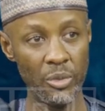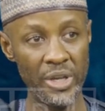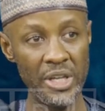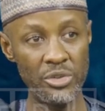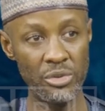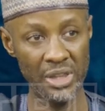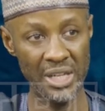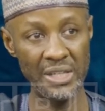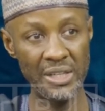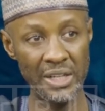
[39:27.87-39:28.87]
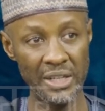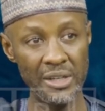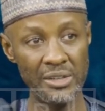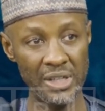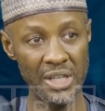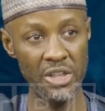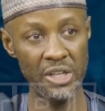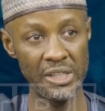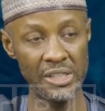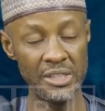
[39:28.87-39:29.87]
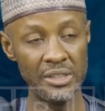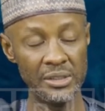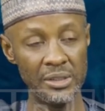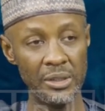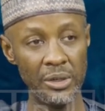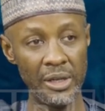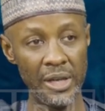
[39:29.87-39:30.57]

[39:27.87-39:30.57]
We need to start thinking strategically. That's right.